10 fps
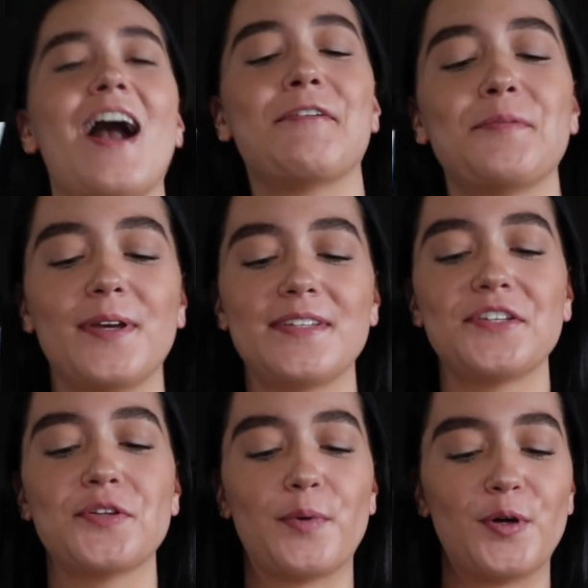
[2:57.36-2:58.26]
I'm
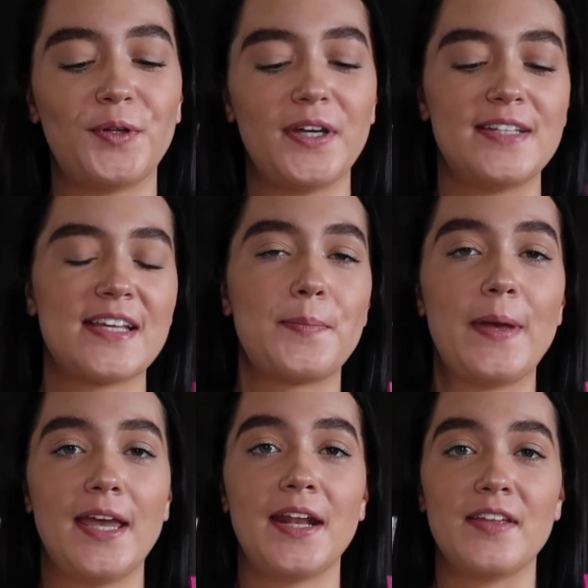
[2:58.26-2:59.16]
placing the bowl inside a
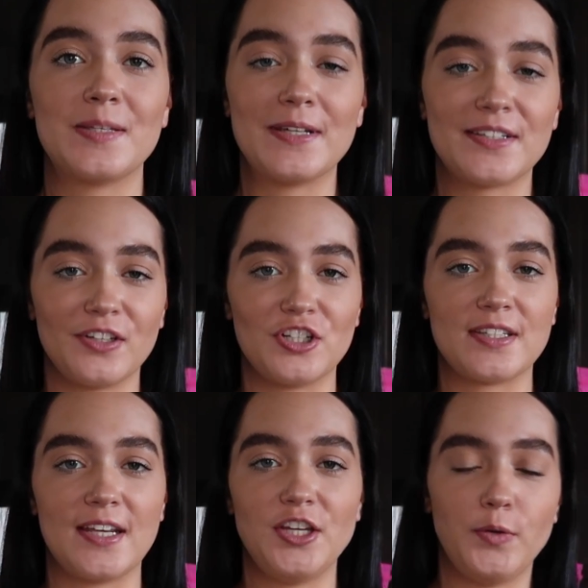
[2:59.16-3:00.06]
pan, and that's basically
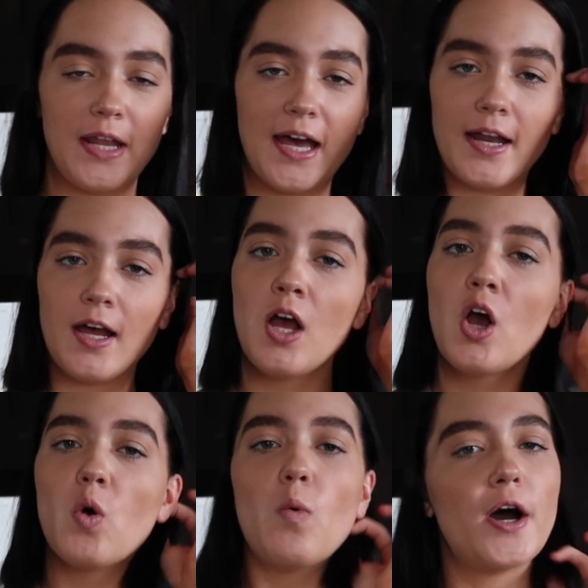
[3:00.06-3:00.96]
just it. You can add
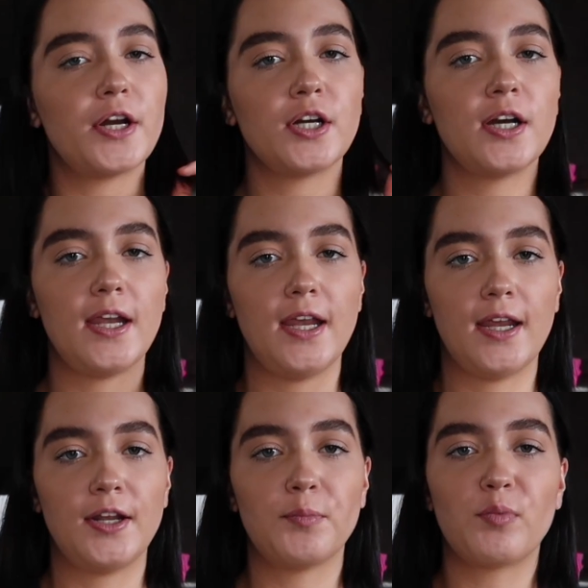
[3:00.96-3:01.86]
water
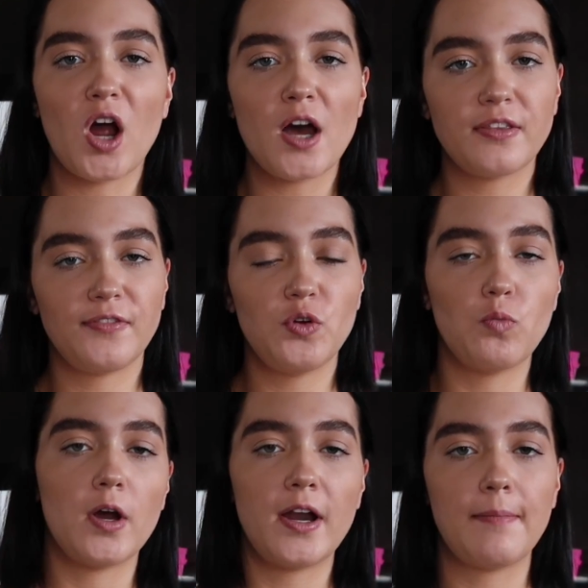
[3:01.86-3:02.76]
and broth if you
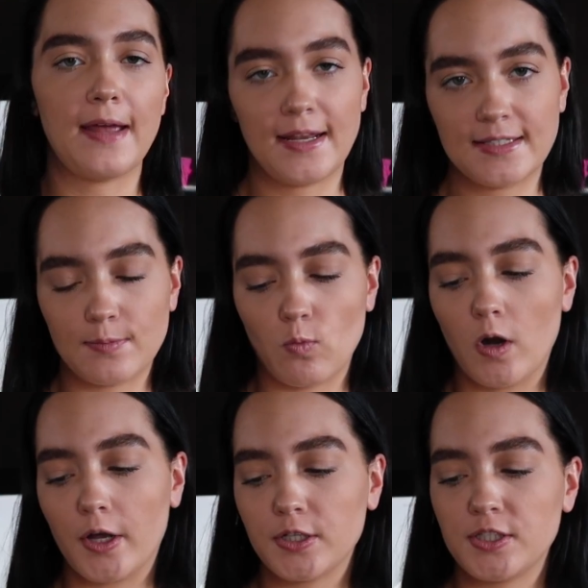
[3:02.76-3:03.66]
want. I'm adding some
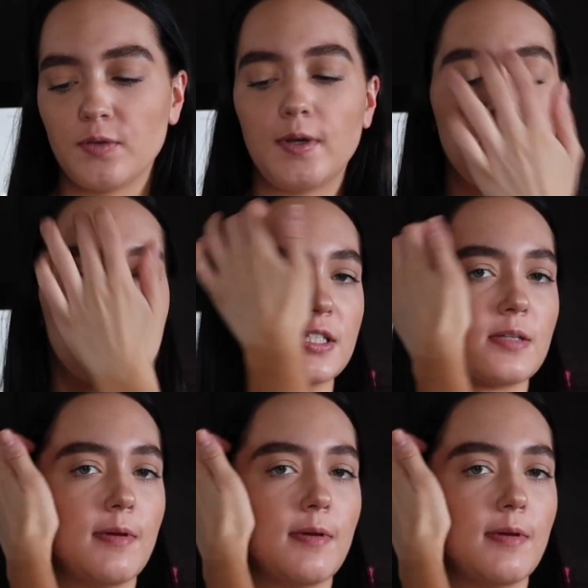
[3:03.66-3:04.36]
water to it just